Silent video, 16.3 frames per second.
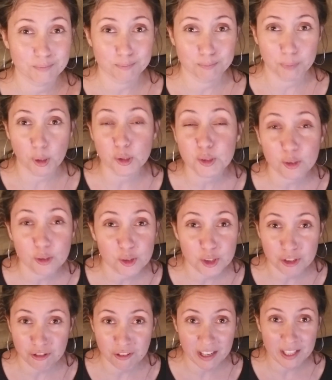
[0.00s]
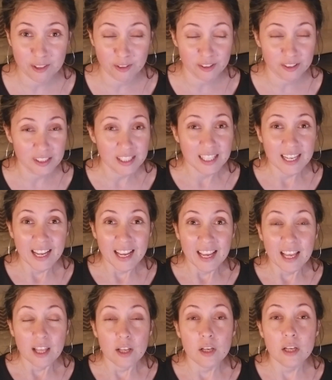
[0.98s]
personal trainer.
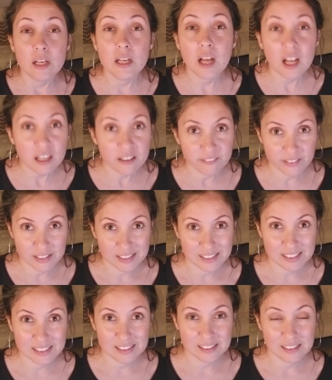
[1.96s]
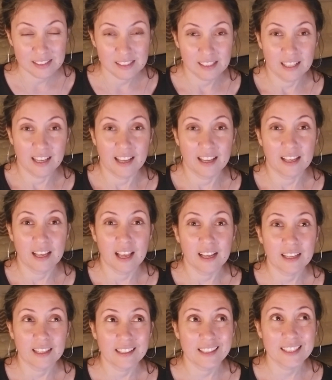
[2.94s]
None of us
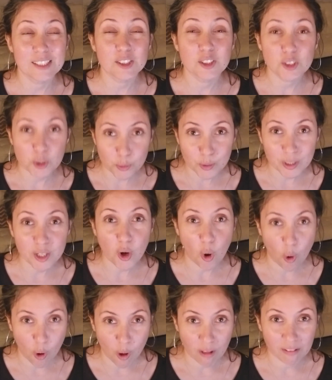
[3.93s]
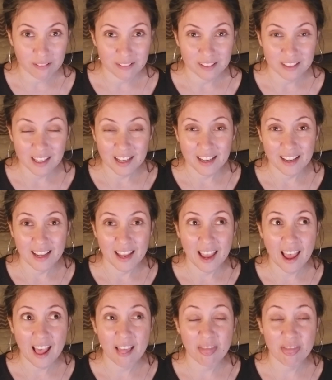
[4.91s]
can do it all.
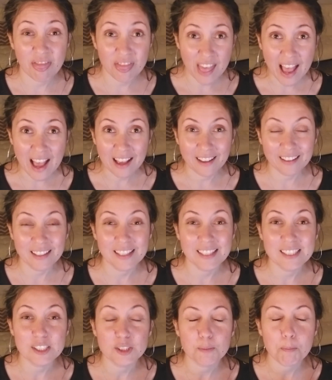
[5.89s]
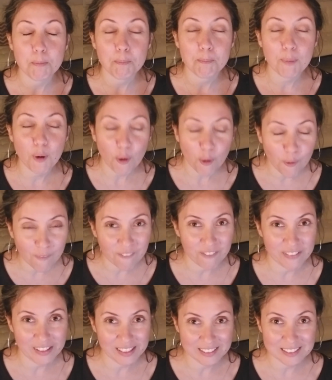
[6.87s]
And that is
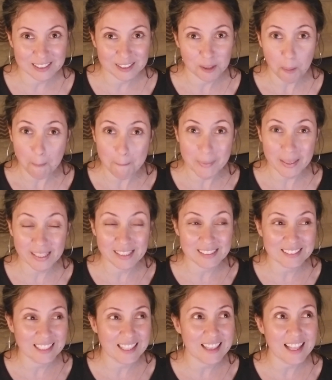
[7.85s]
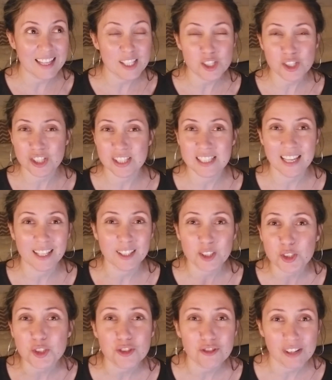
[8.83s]
perfect, because and then it should take
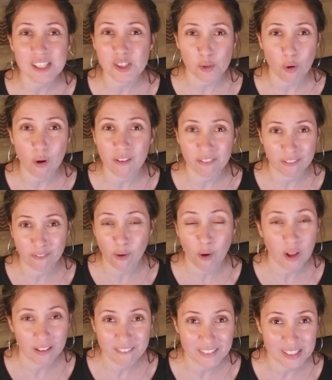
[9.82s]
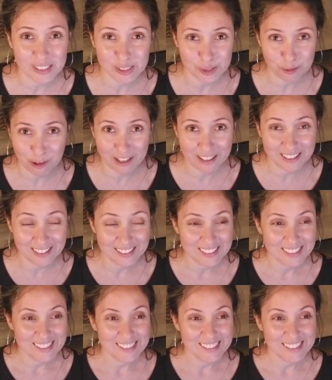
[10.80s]
the stress off of all of us, right?